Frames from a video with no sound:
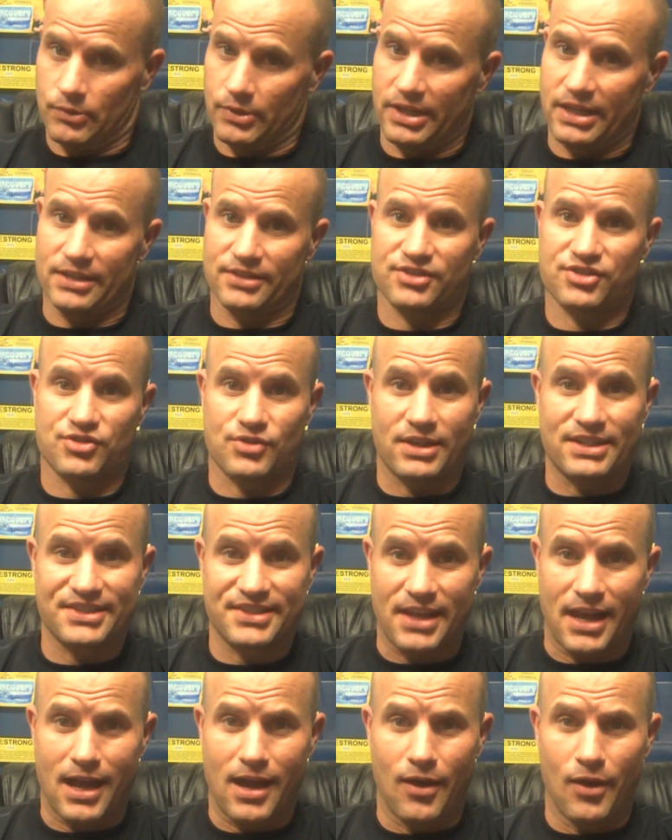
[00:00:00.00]
We get
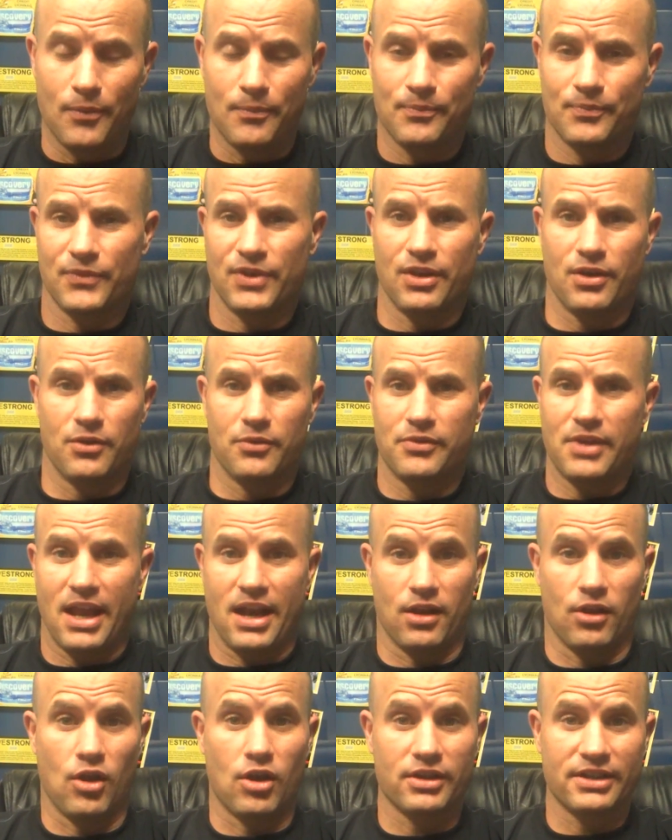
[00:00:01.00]
stressed out, we've
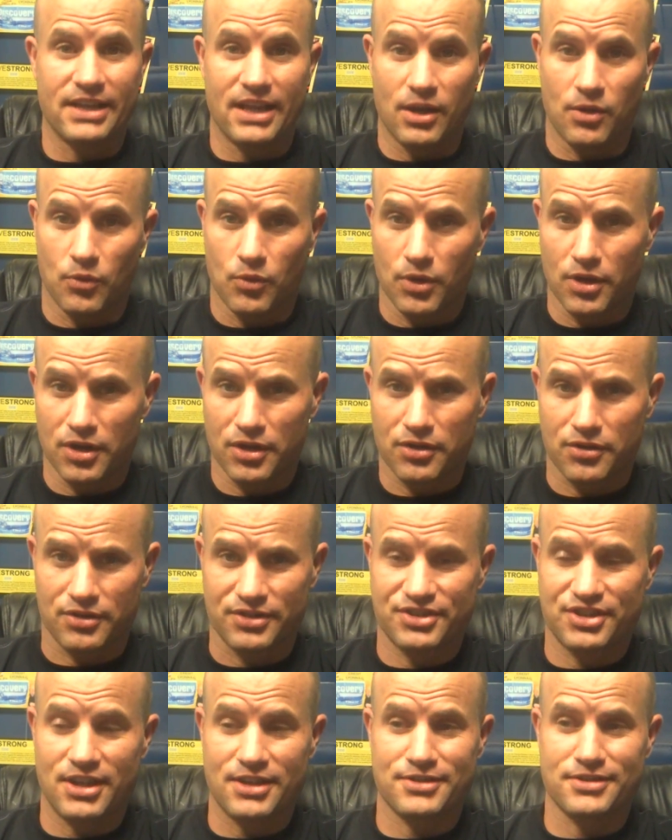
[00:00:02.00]
had a long day at work or
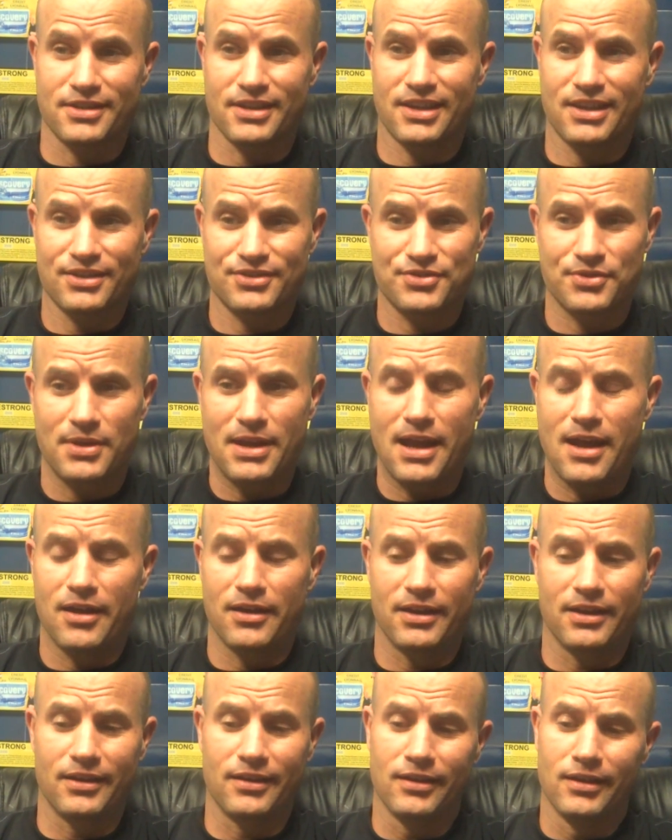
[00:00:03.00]
chasing the kids
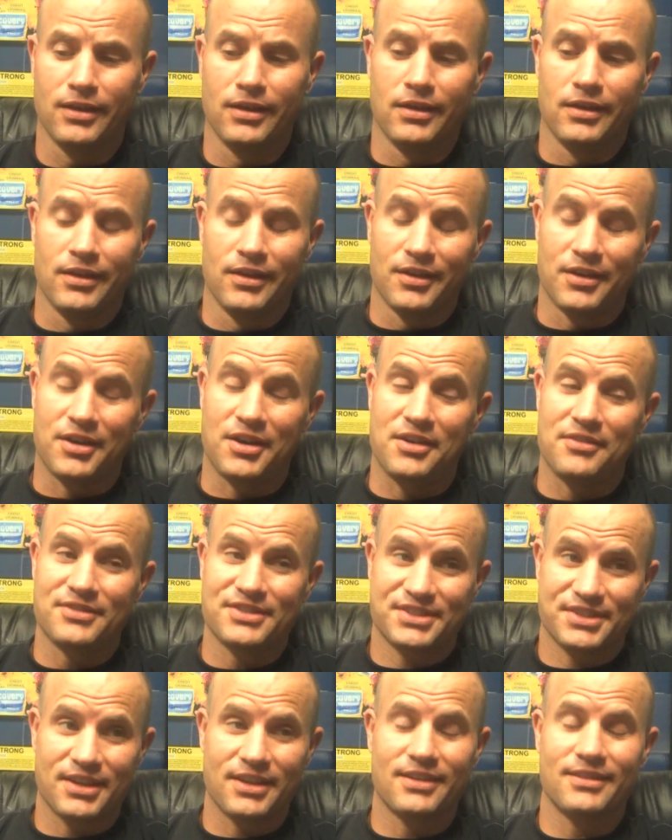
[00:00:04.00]
around, and all of
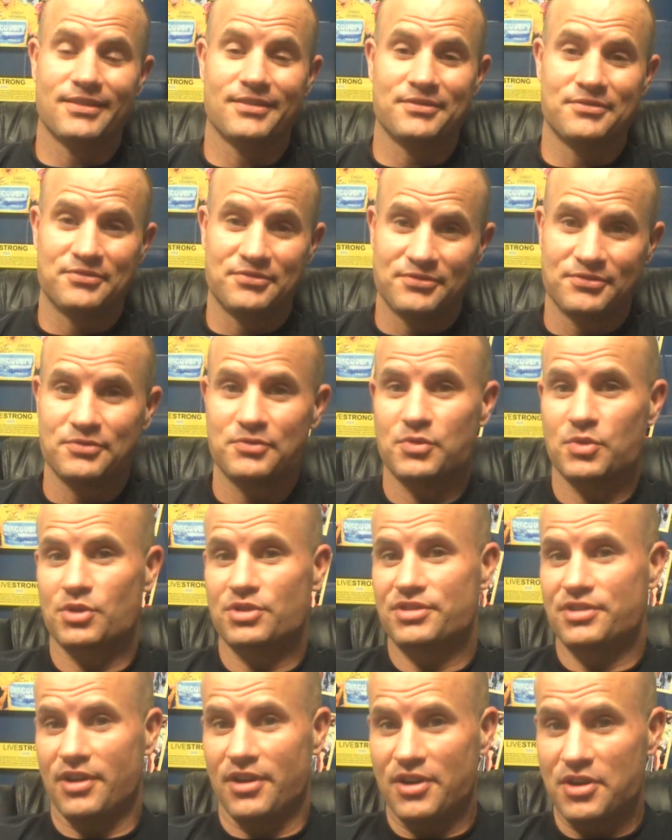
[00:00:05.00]
a sudden we're
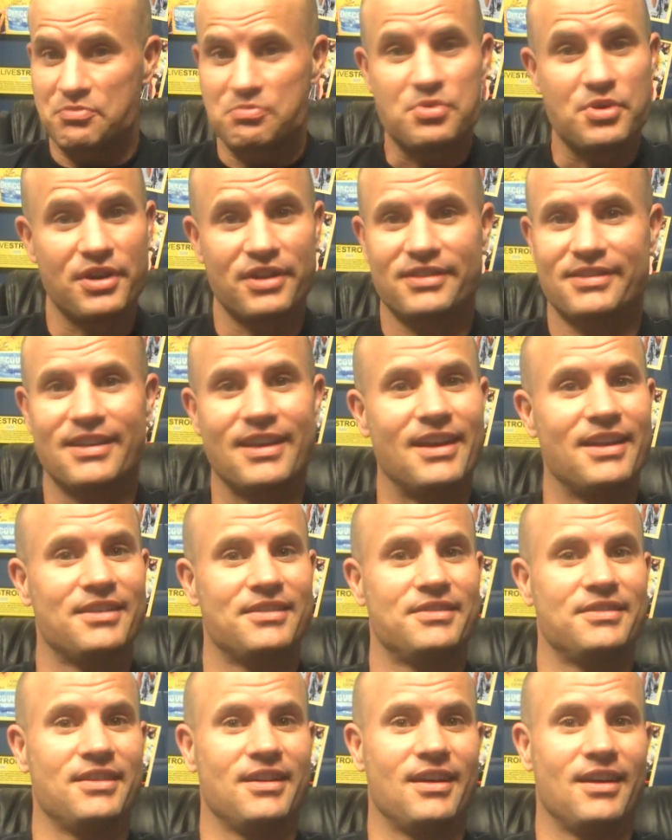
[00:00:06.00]
starting to put
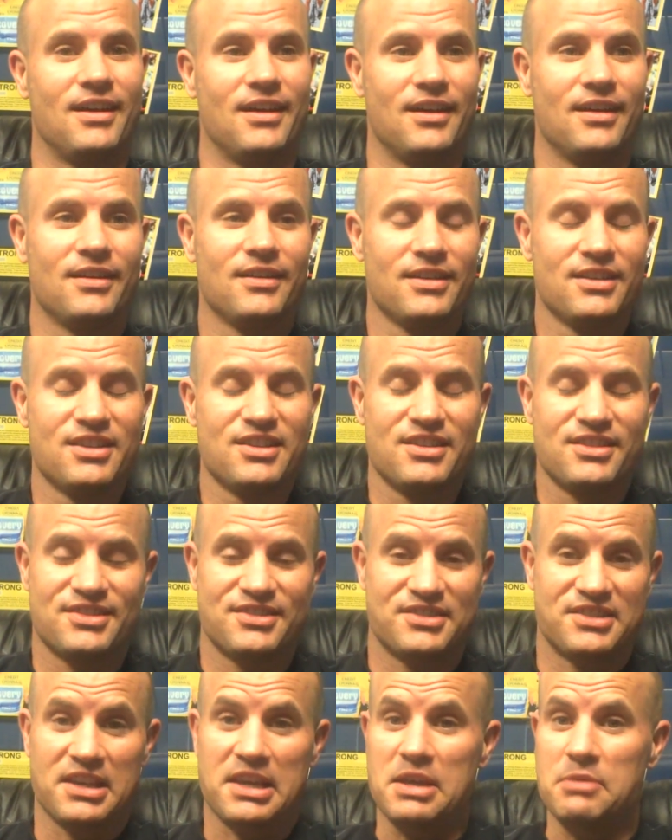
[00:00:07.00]
that
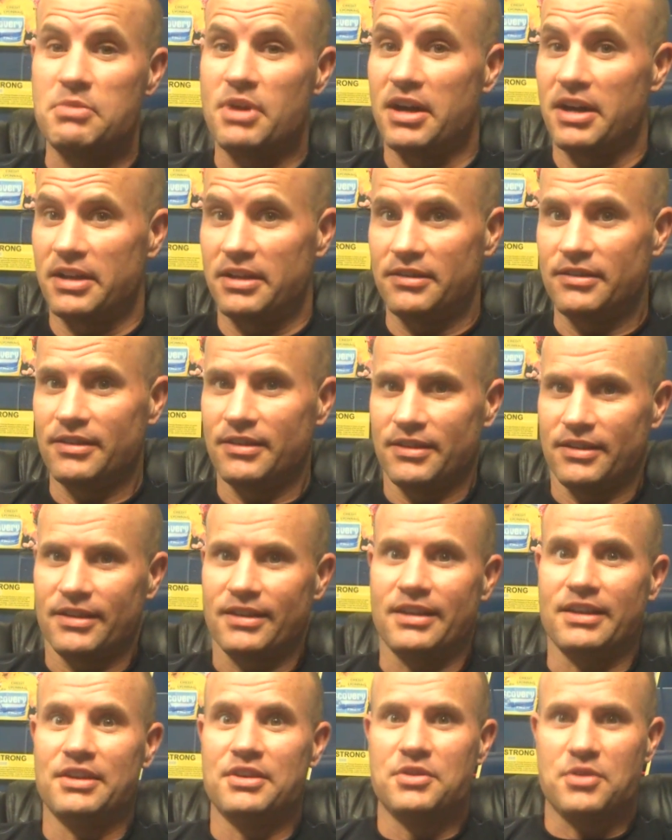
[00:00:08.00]
sticky bun
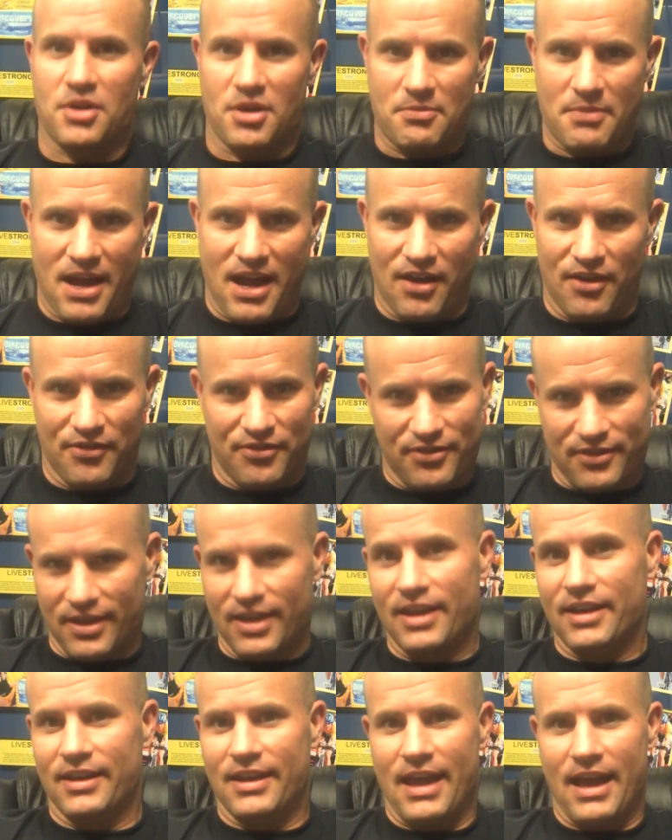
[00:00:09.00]
into our mouth
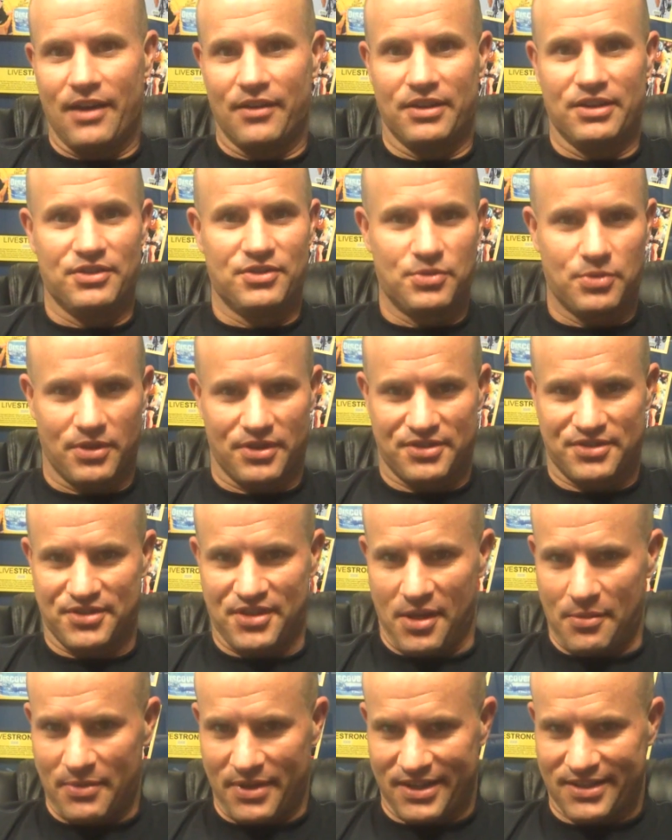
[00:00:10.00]
and down into our
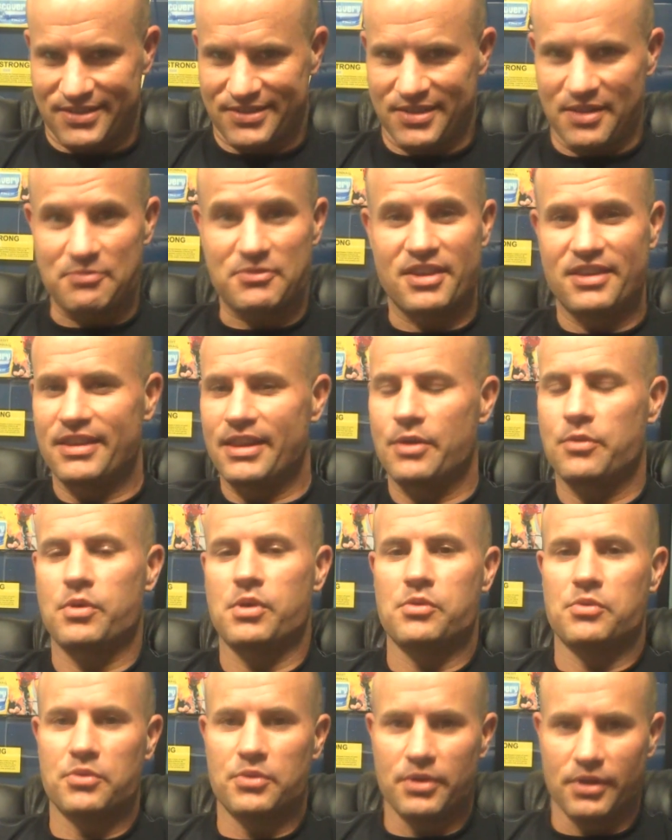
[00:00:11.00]
stomach, something that
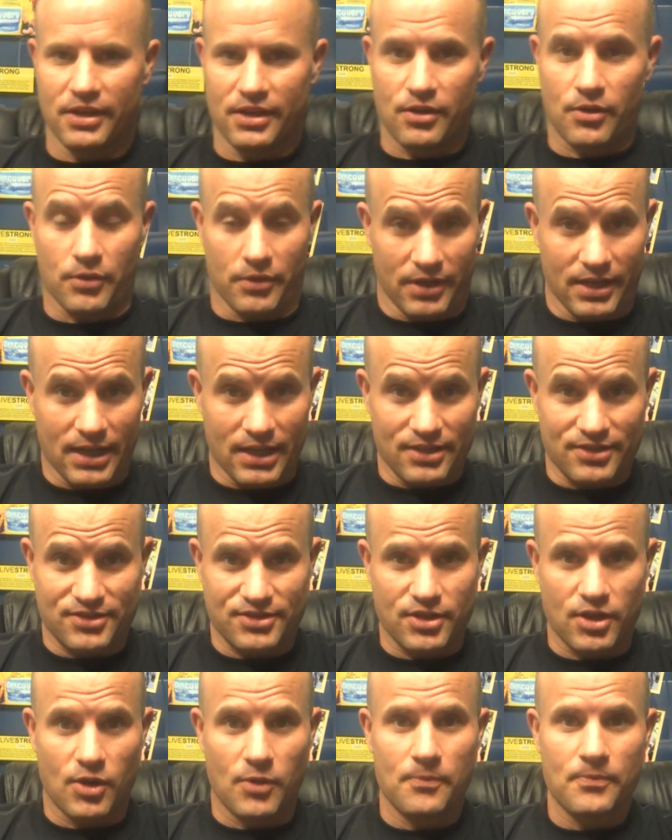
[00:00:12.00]
we really don't need.
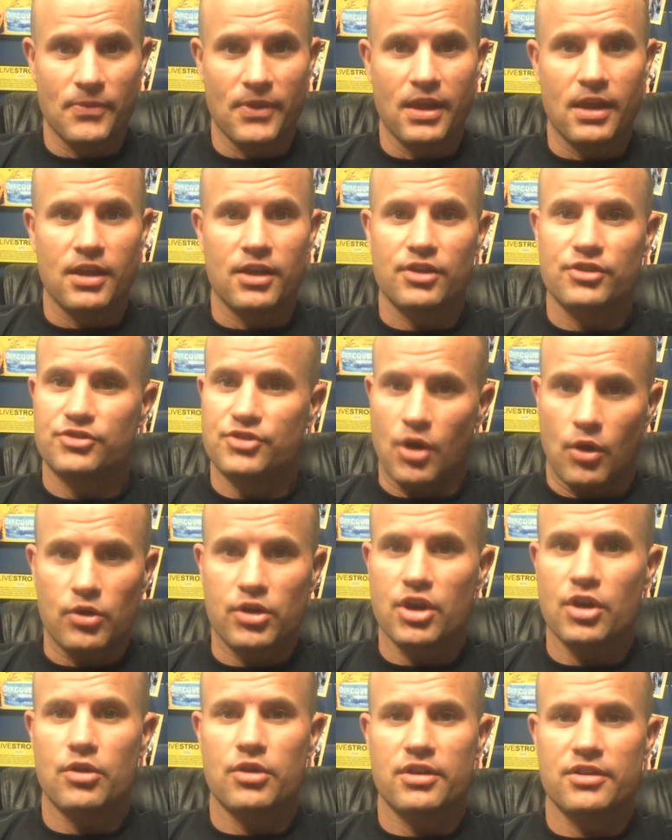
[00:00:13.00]
So
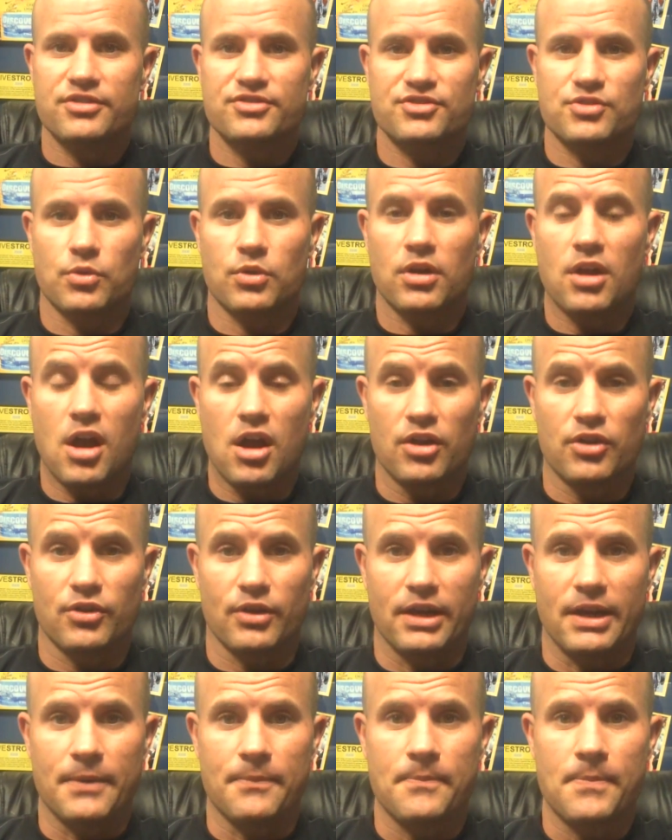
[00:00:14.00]
don't go to the store
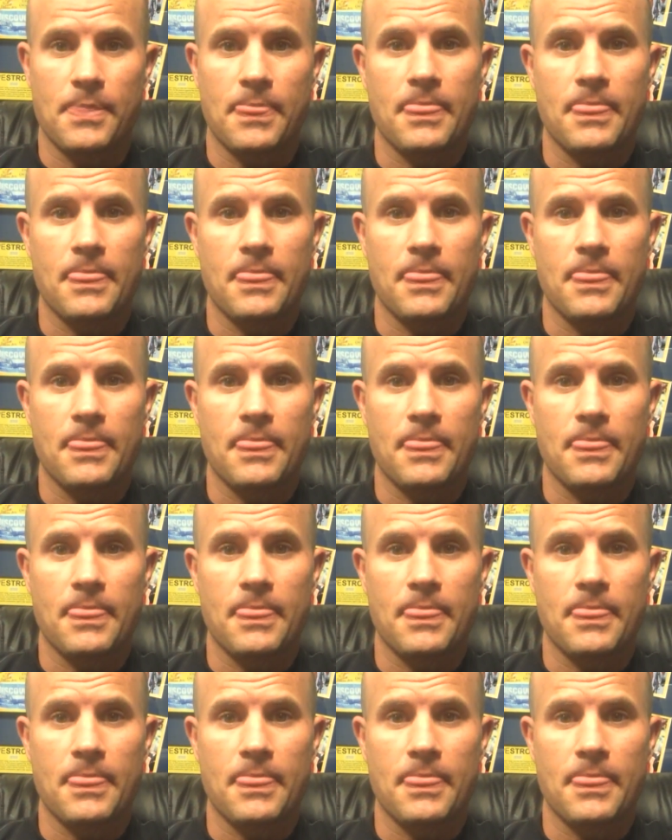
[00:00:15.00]
hungry.